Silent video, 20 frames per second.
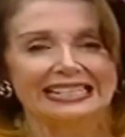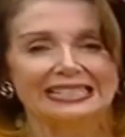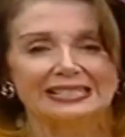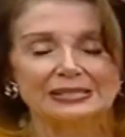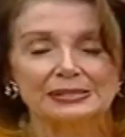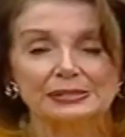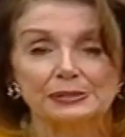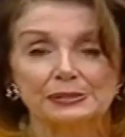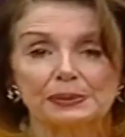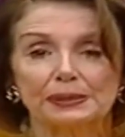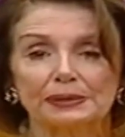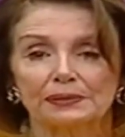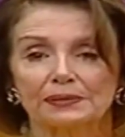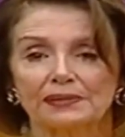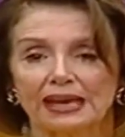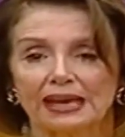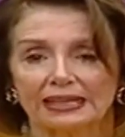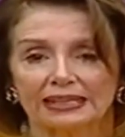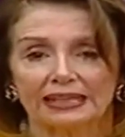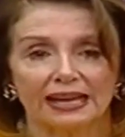Mr. Speaker,
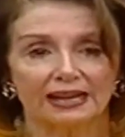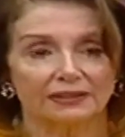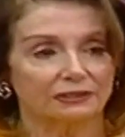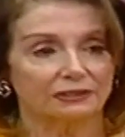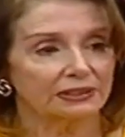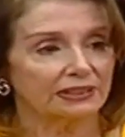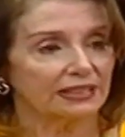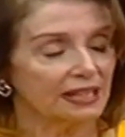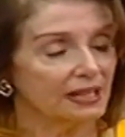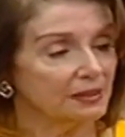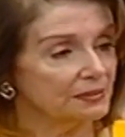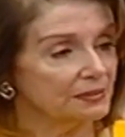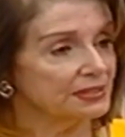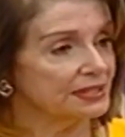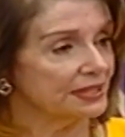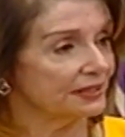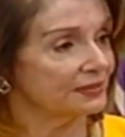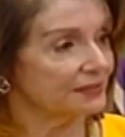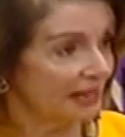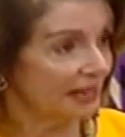that gavel comes
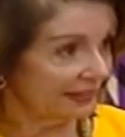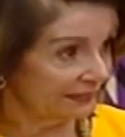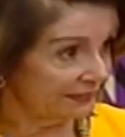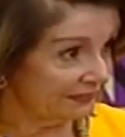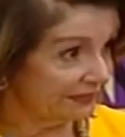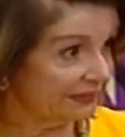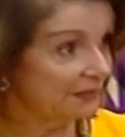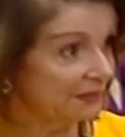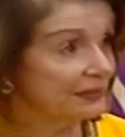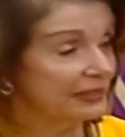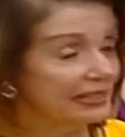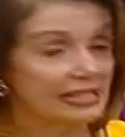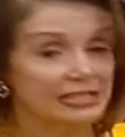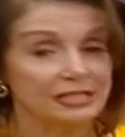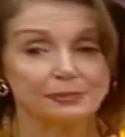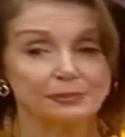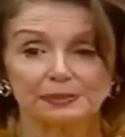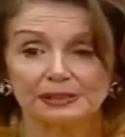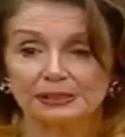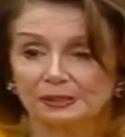not from me
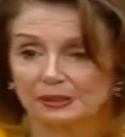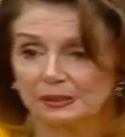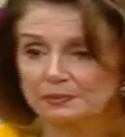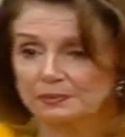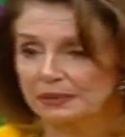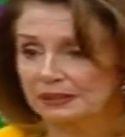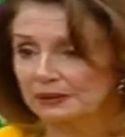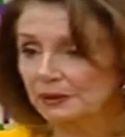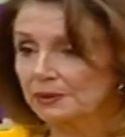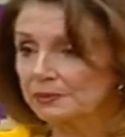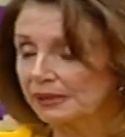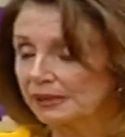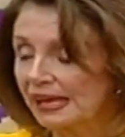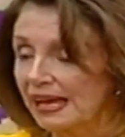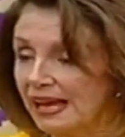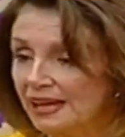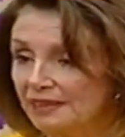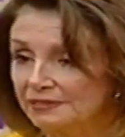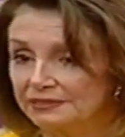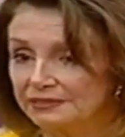as Speaker, but on
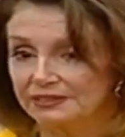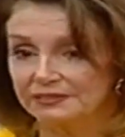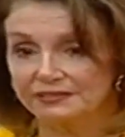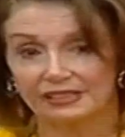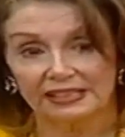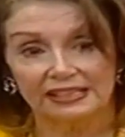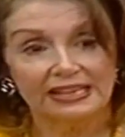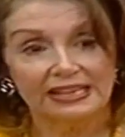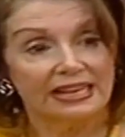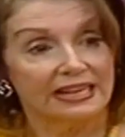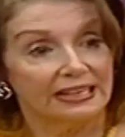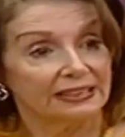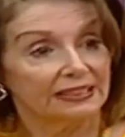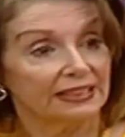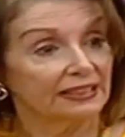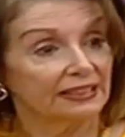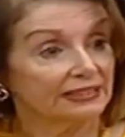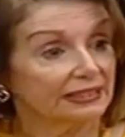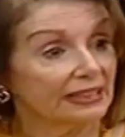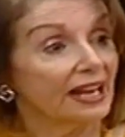behalf of the
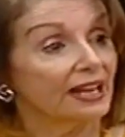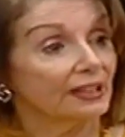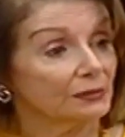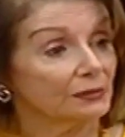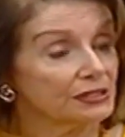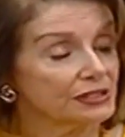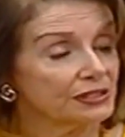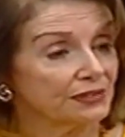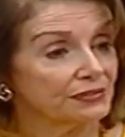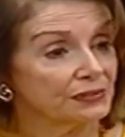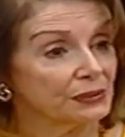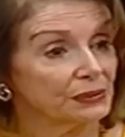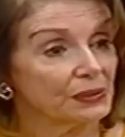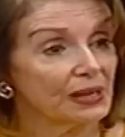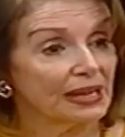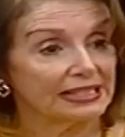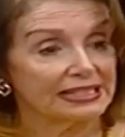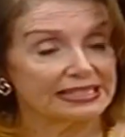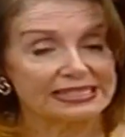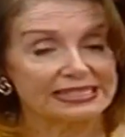Congress of the
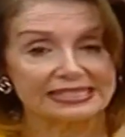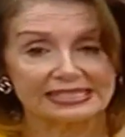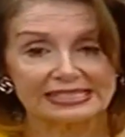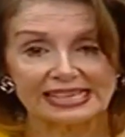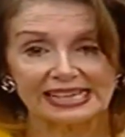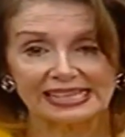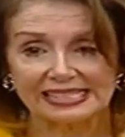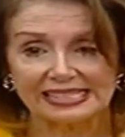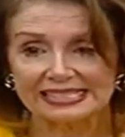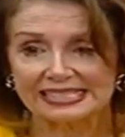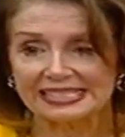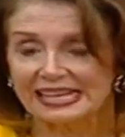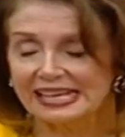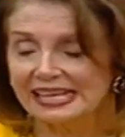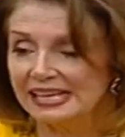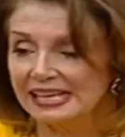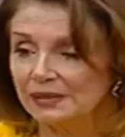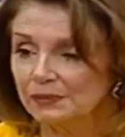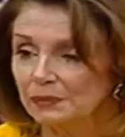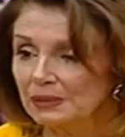United States.
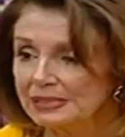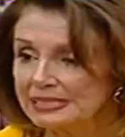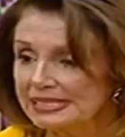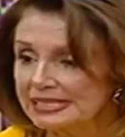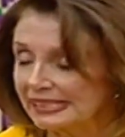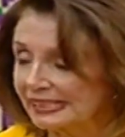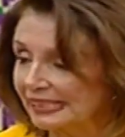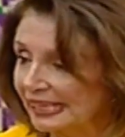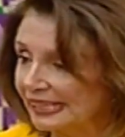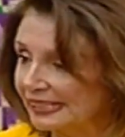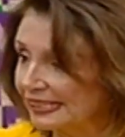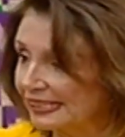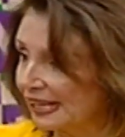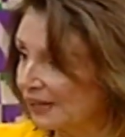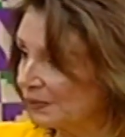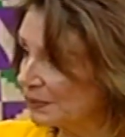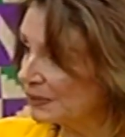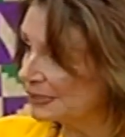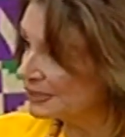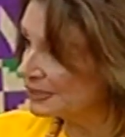And once again,
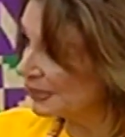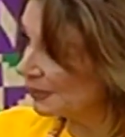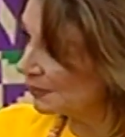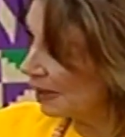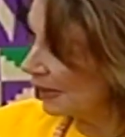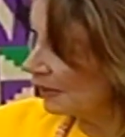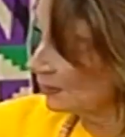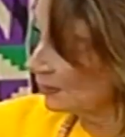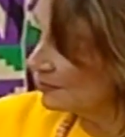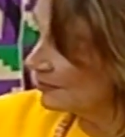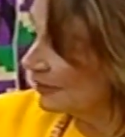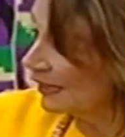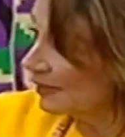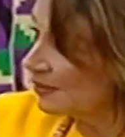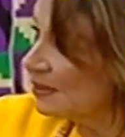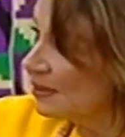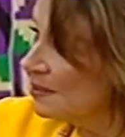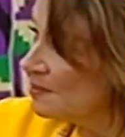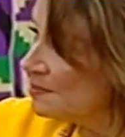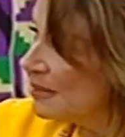I want all of
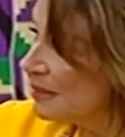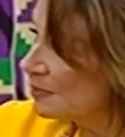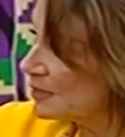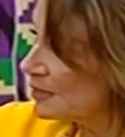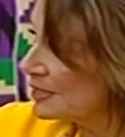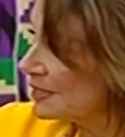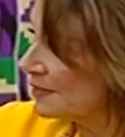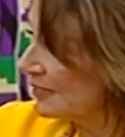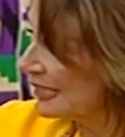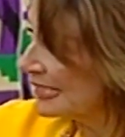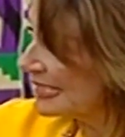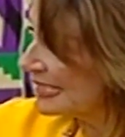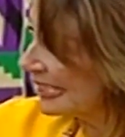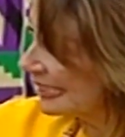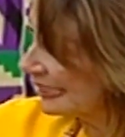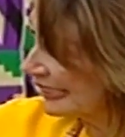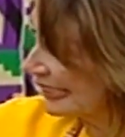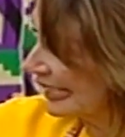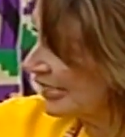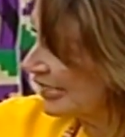our members of our
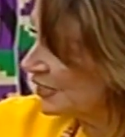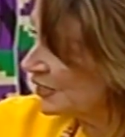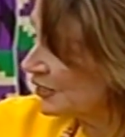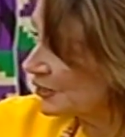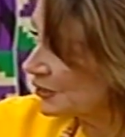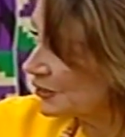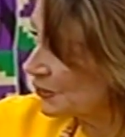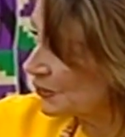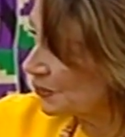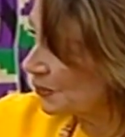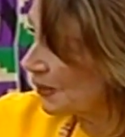delegation to